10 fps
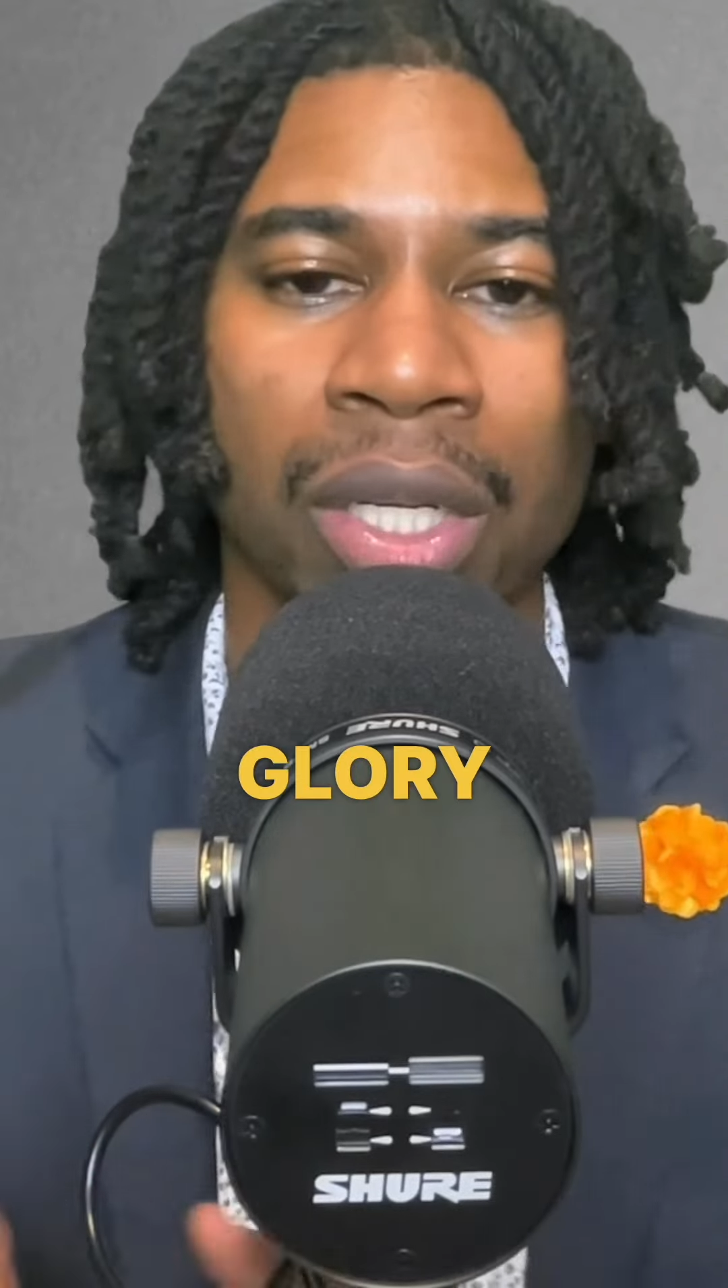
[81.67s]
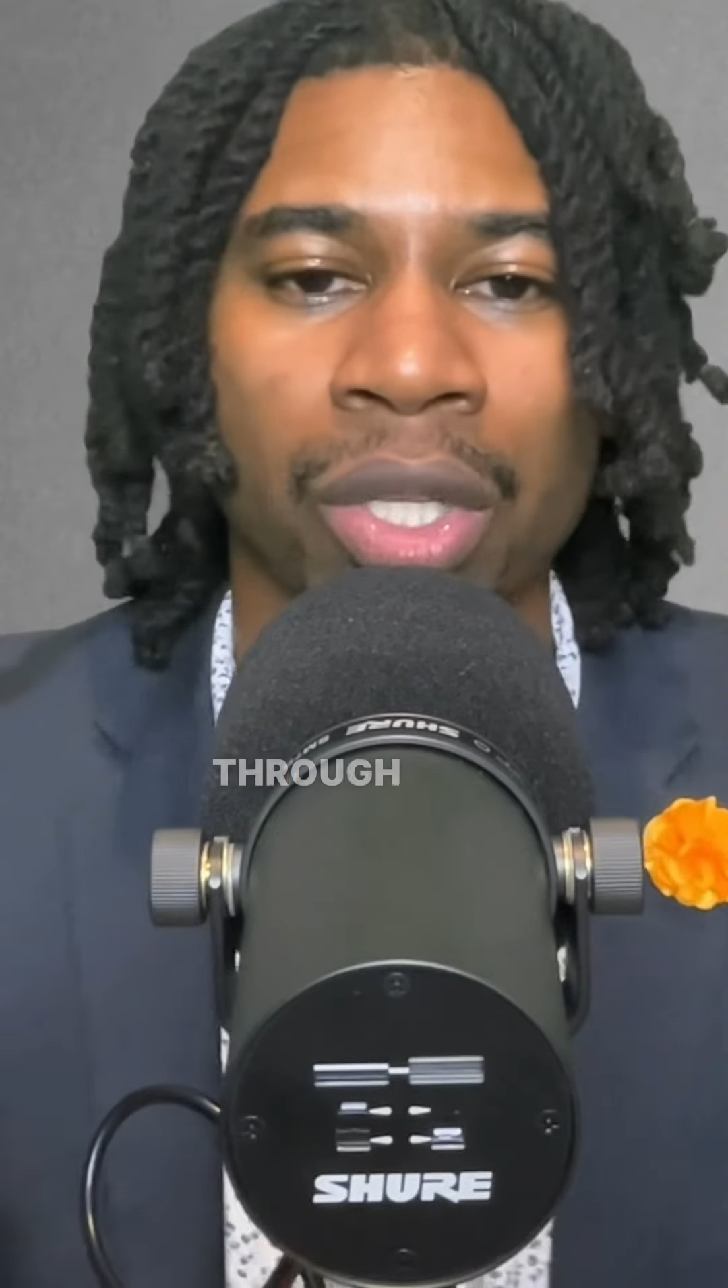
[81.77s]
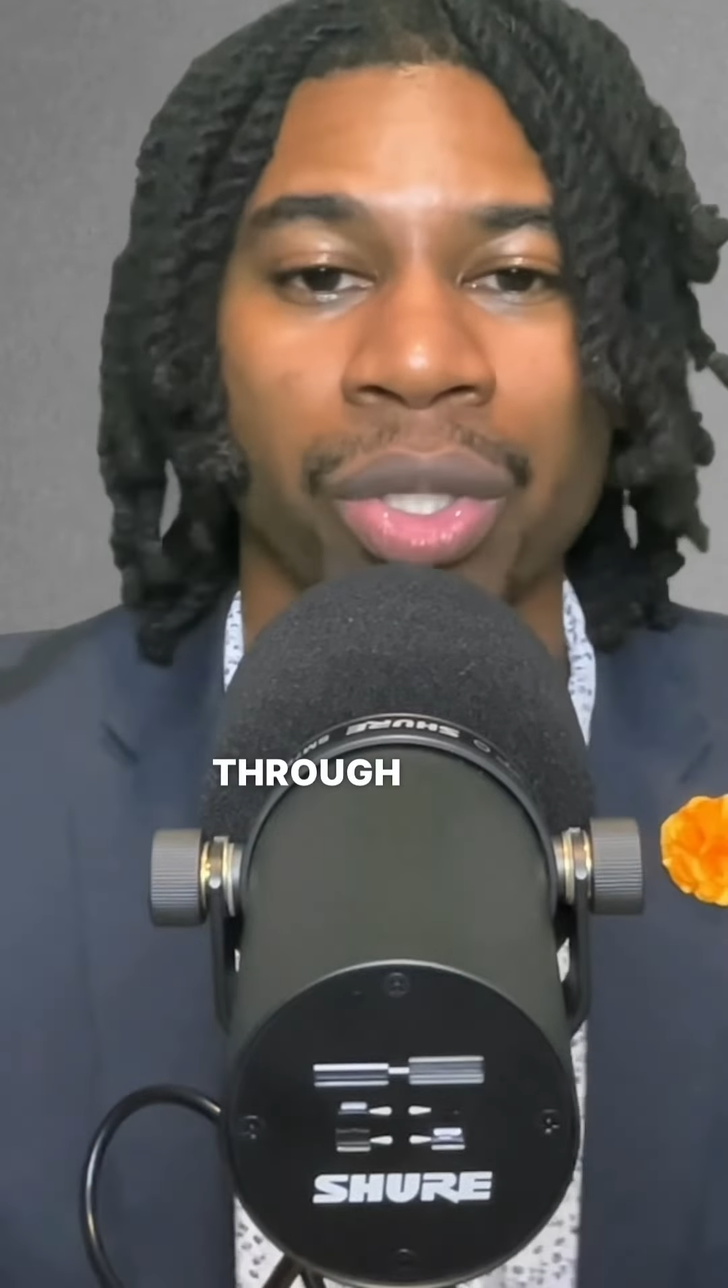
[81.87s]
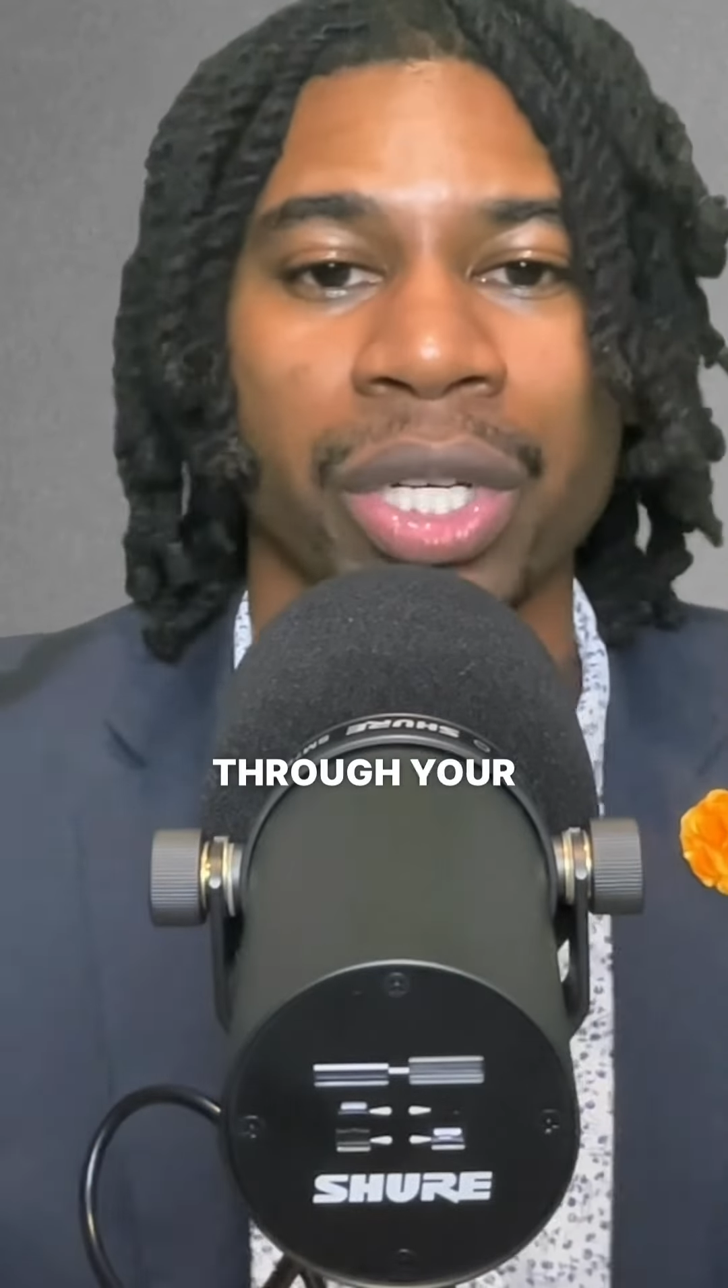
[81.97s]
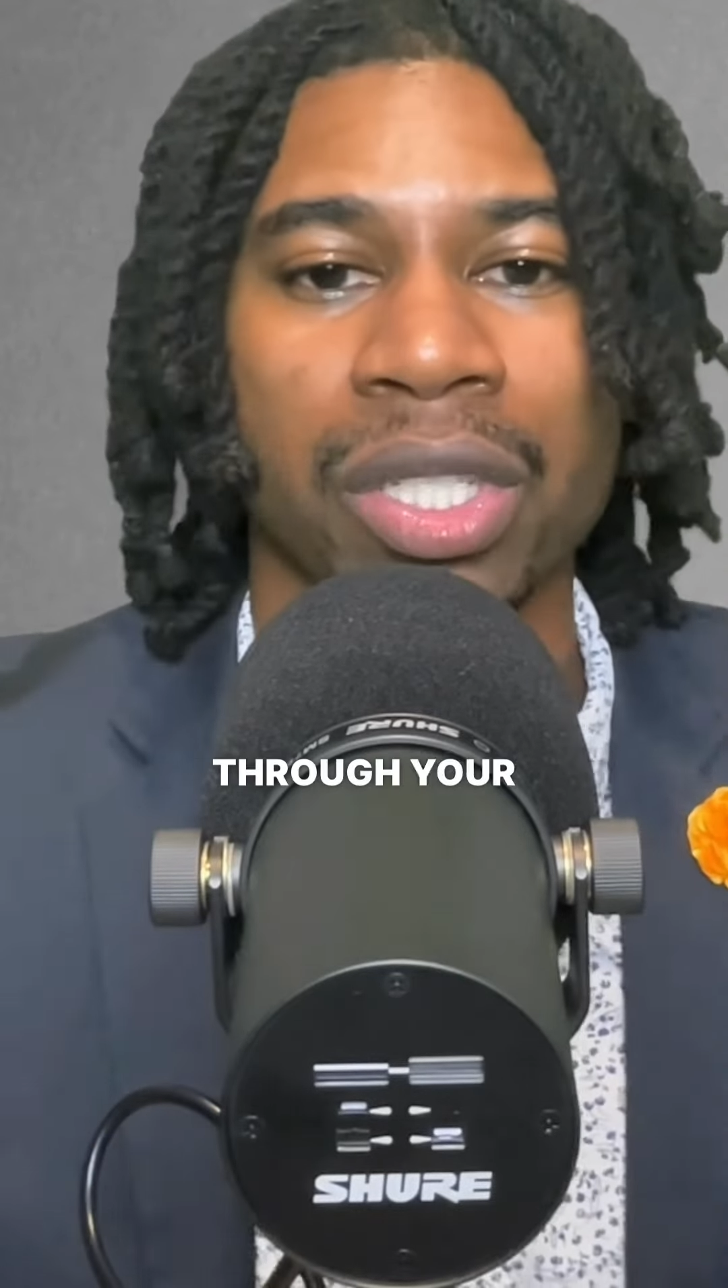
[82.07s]

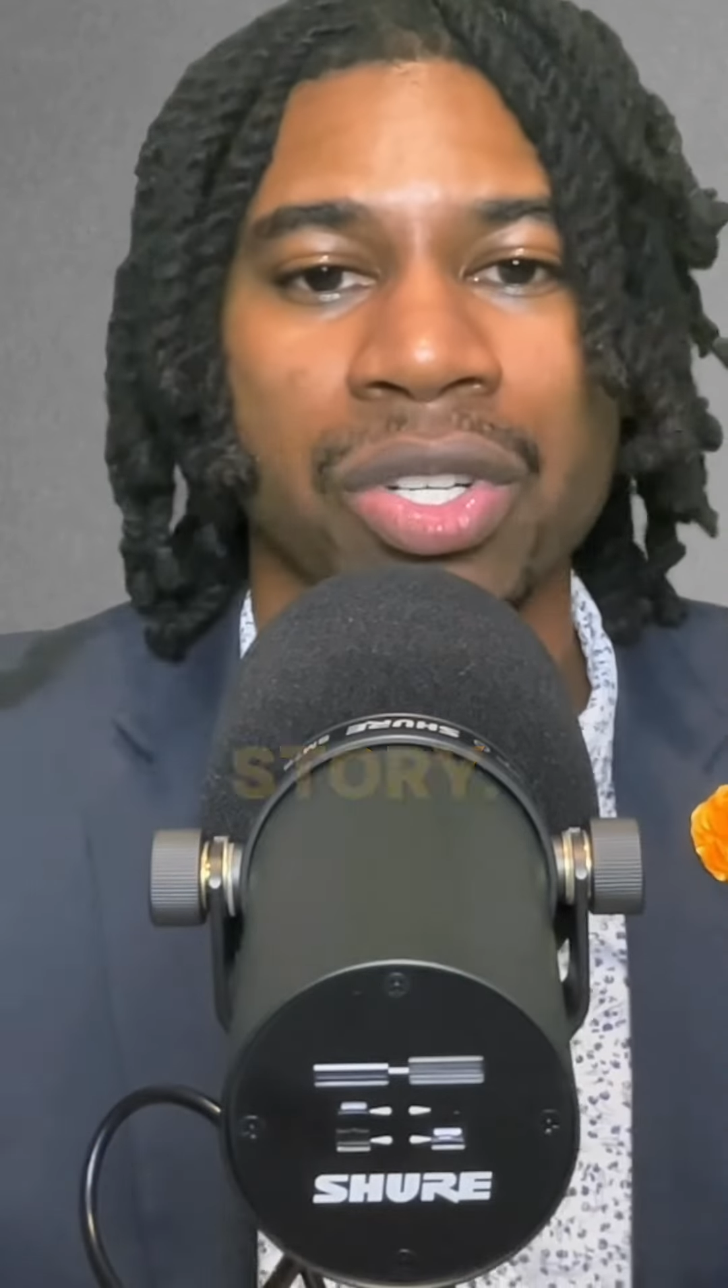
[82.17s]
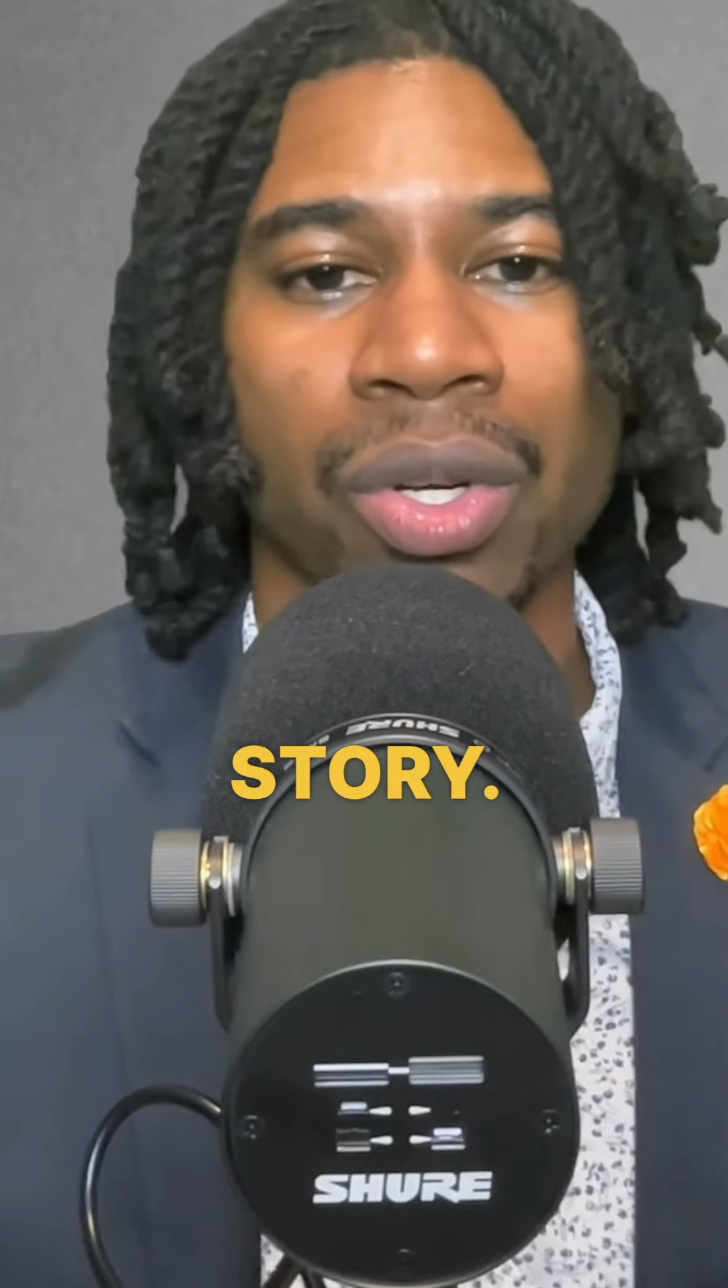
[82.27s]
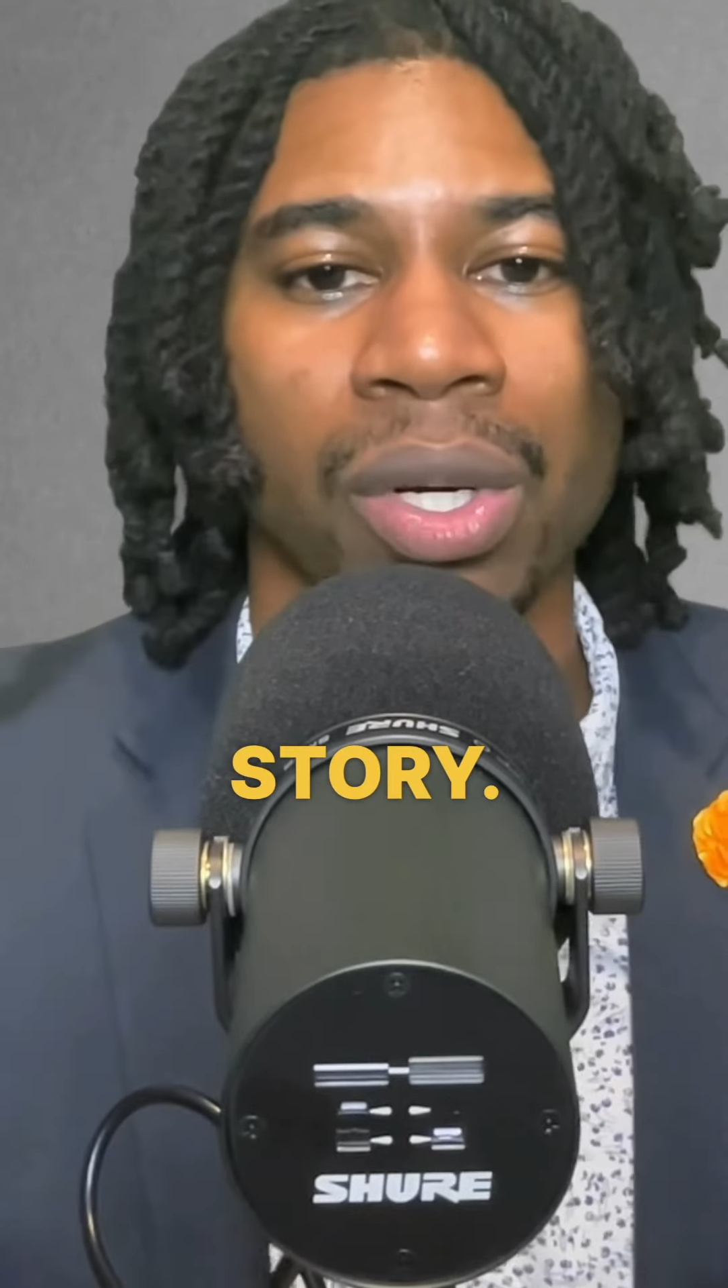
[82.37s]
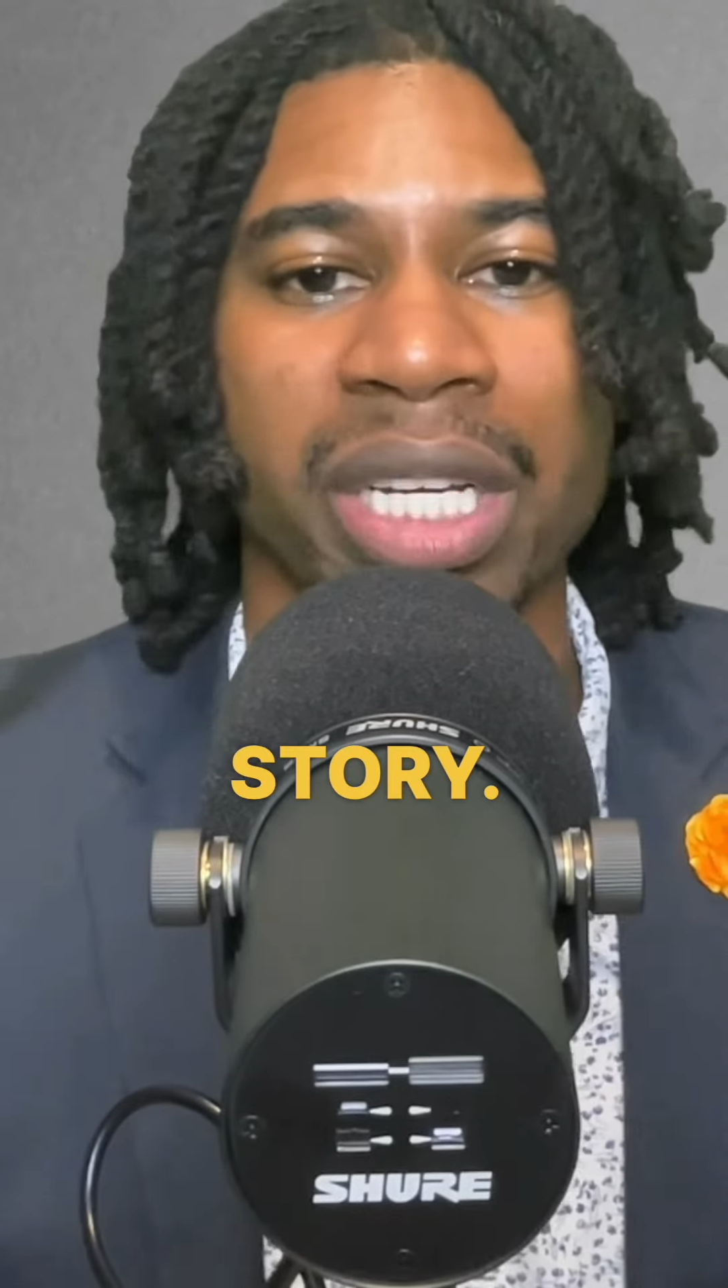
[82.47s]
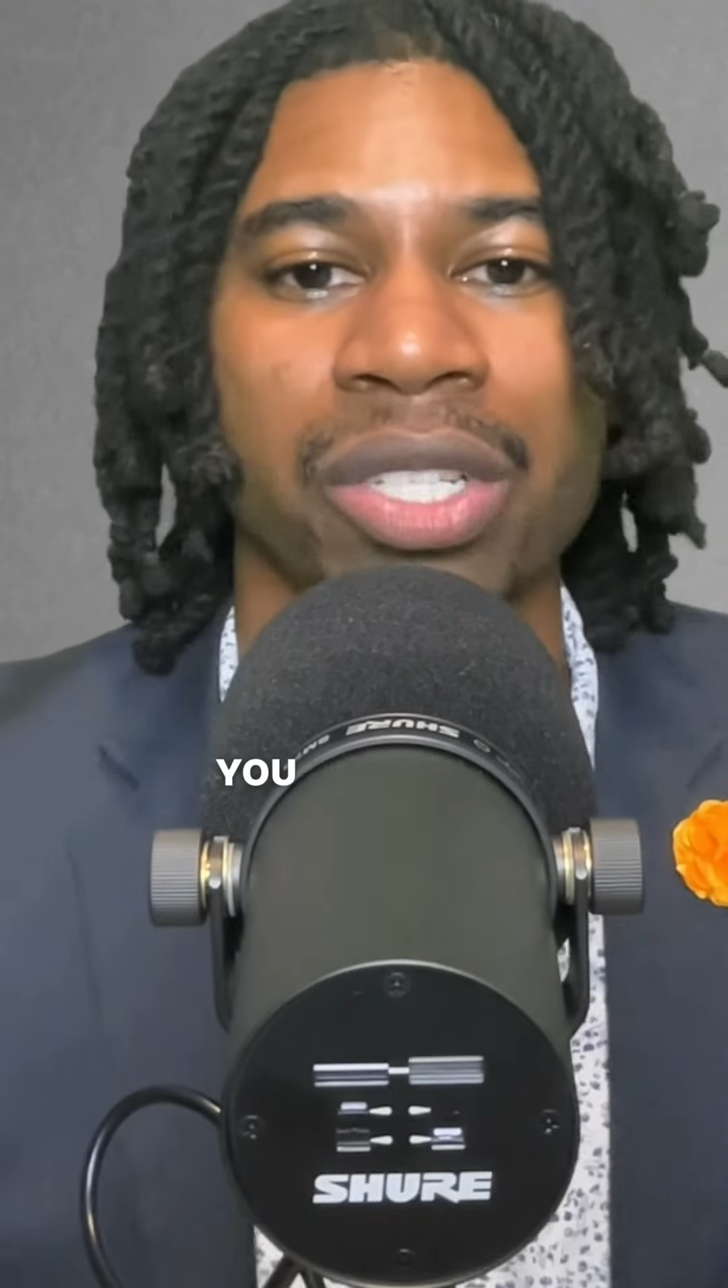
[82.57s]
through your story.